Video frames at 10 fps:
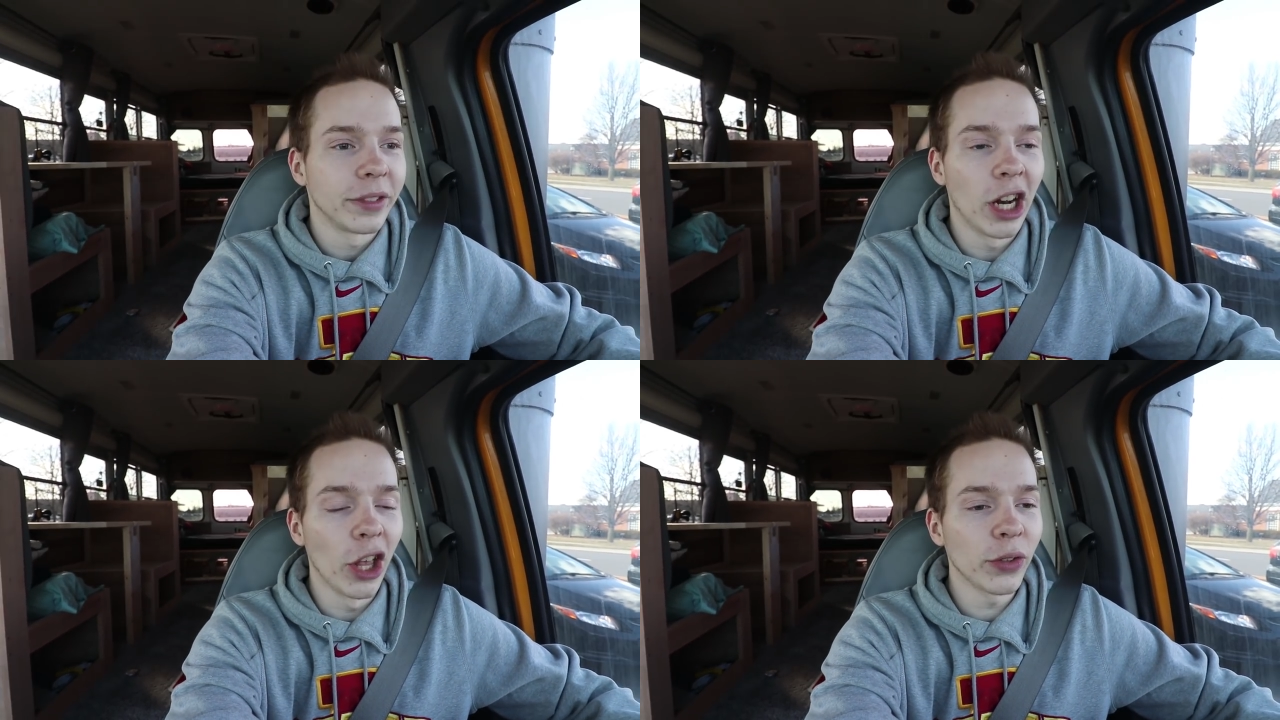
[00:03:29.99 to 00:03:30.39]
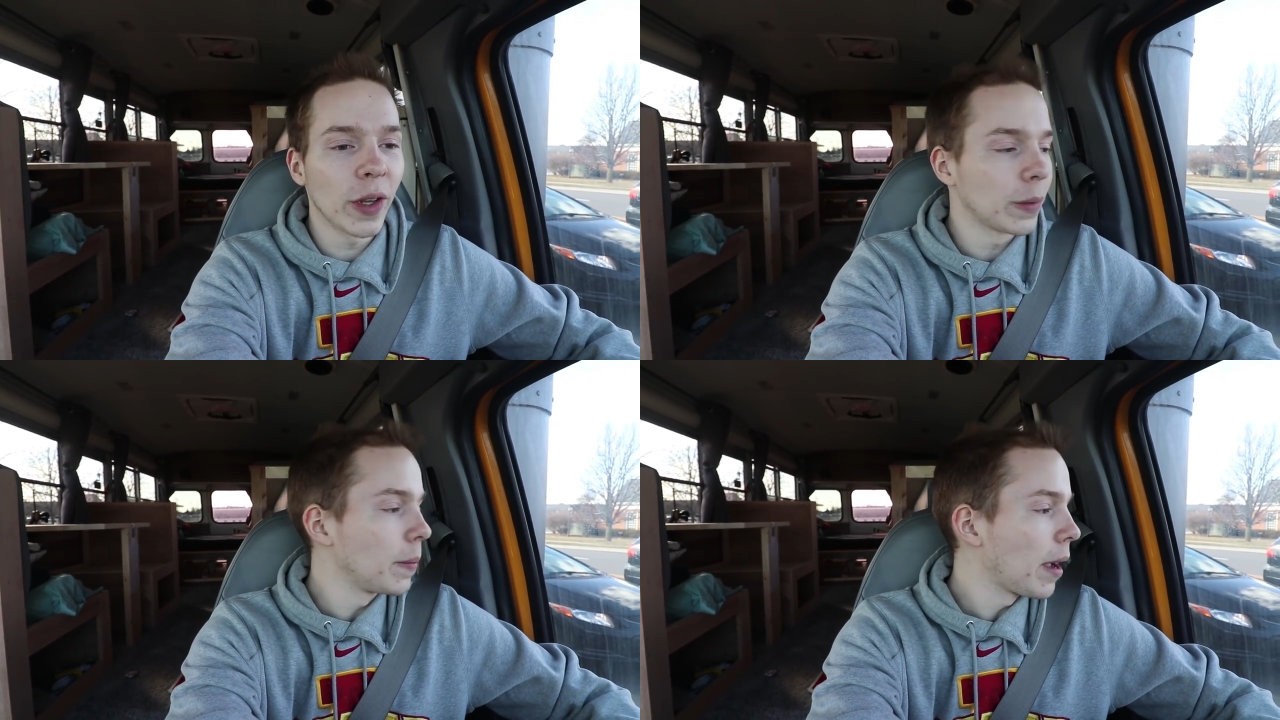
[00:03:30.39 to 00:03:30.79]
It also
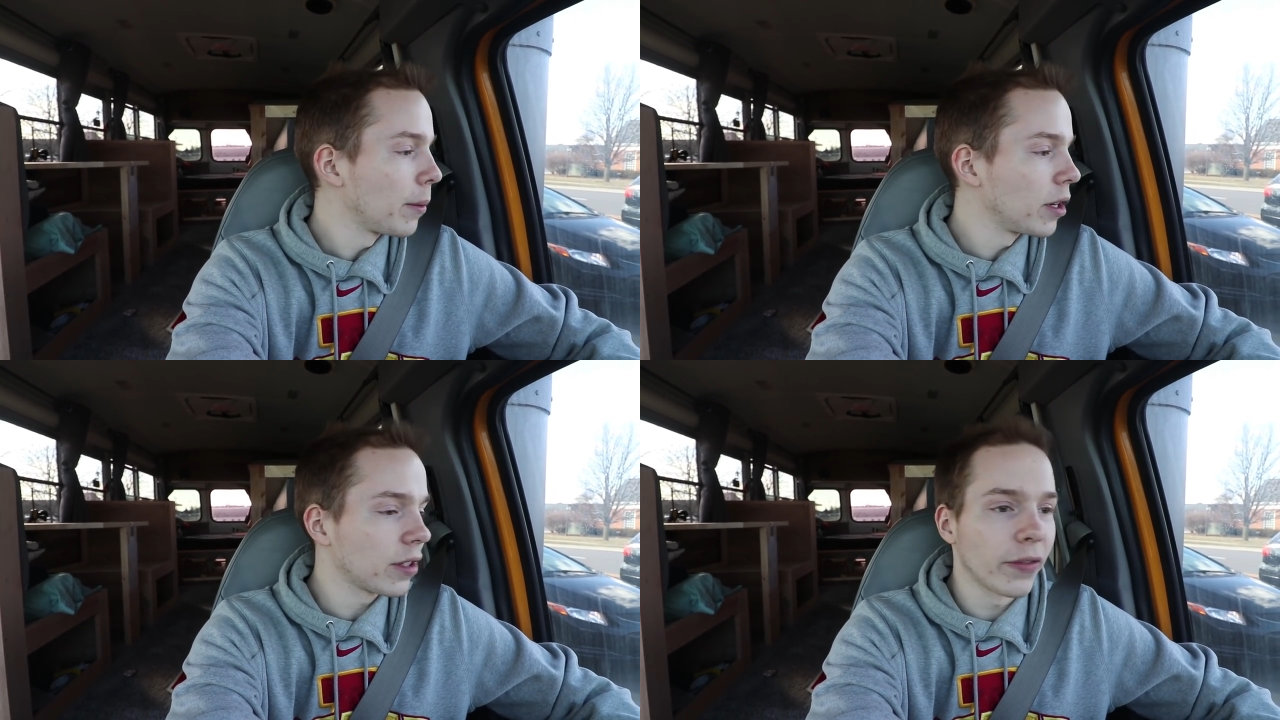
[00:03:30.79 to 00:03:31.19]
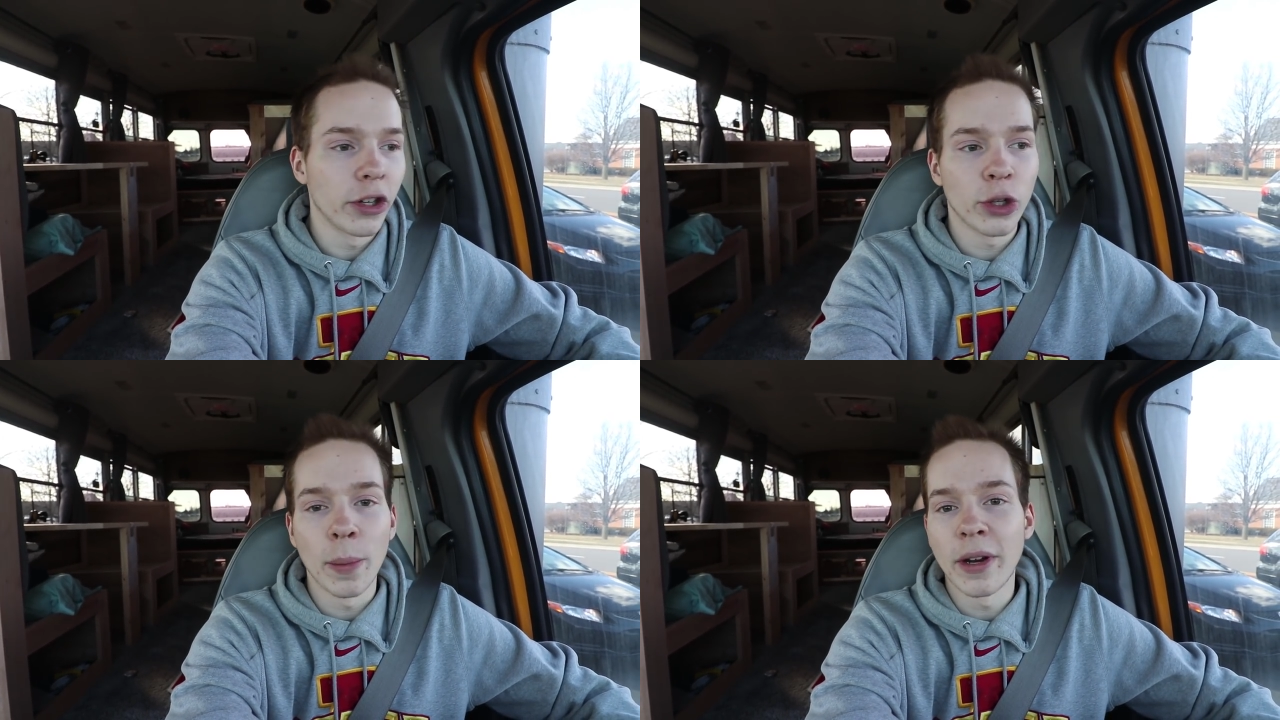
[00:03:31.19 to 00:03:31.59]
gives me memories of
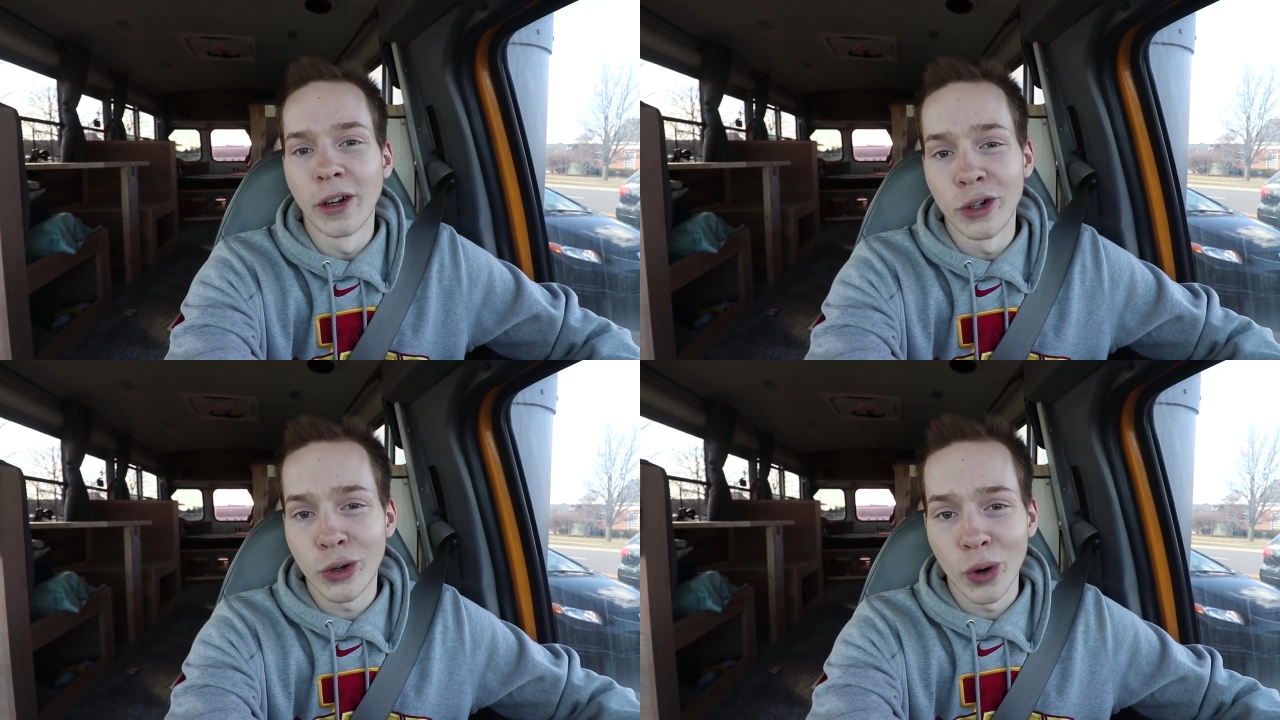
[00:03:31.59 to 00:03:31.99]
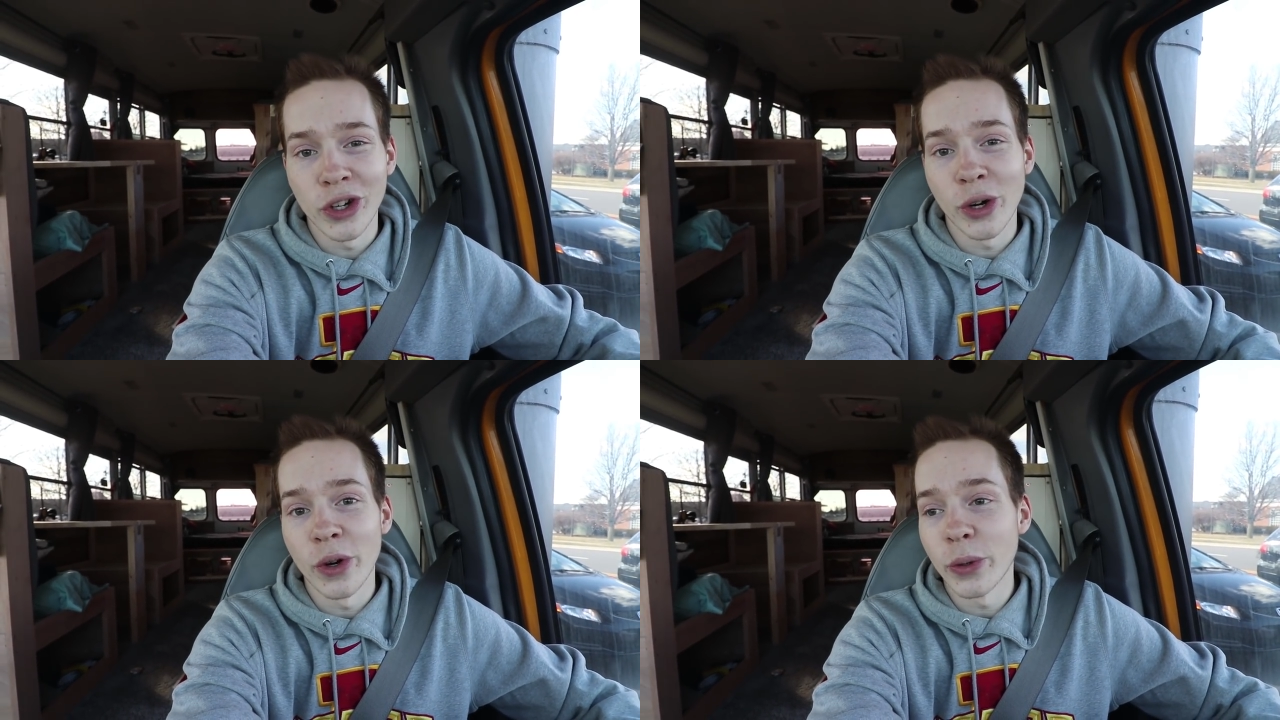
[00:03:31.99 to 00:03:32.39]
our trip down to
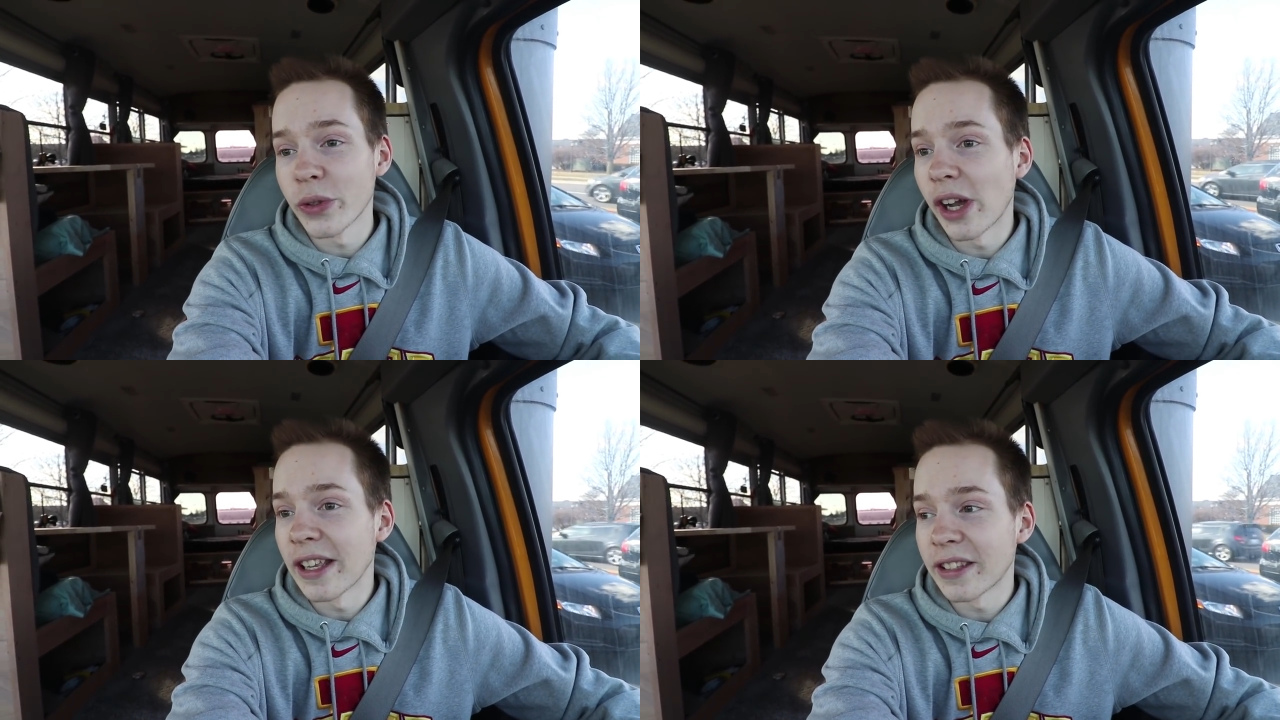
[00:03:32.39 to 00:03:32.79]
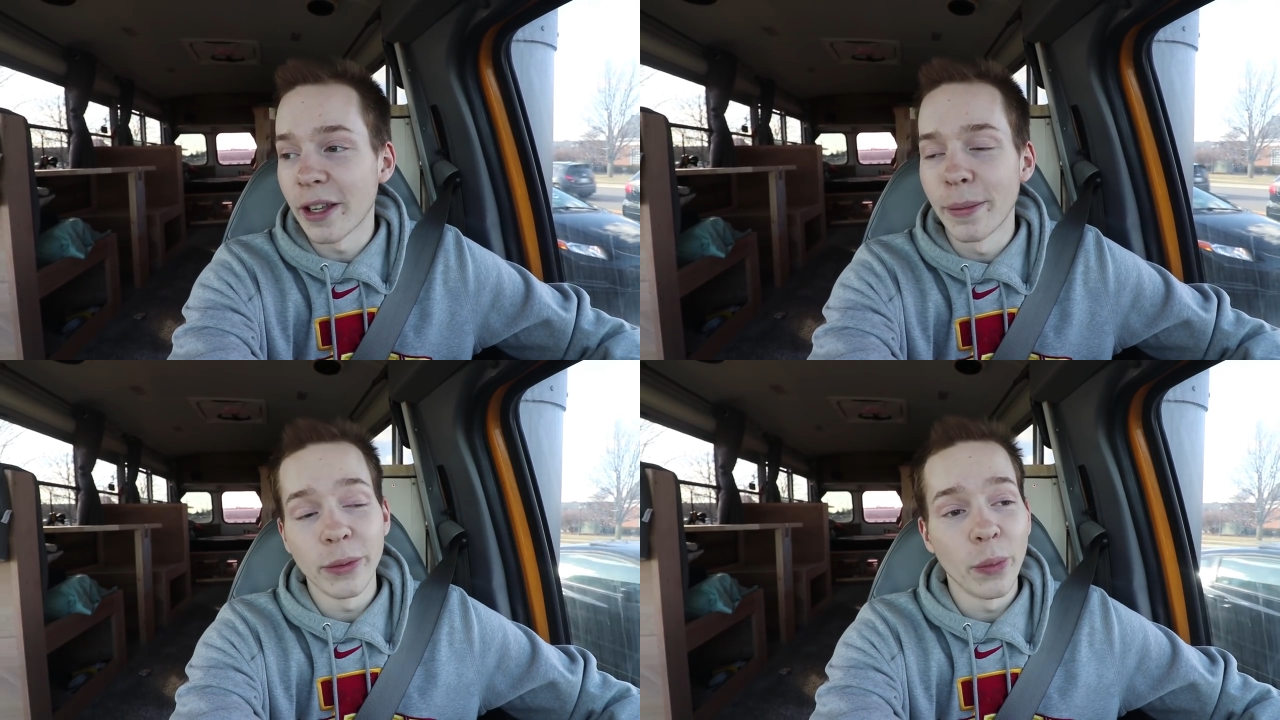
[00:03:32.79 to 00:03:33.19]
Georgia, which was
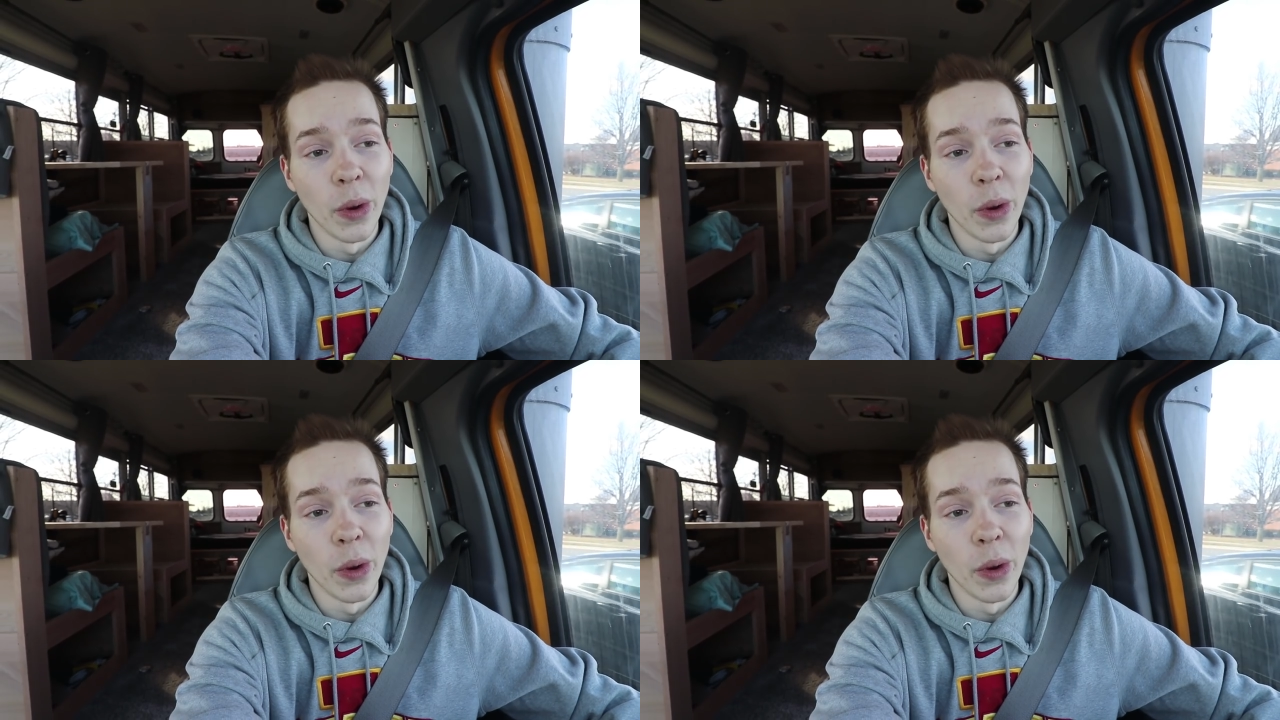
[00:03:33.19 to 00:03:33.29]
awesome.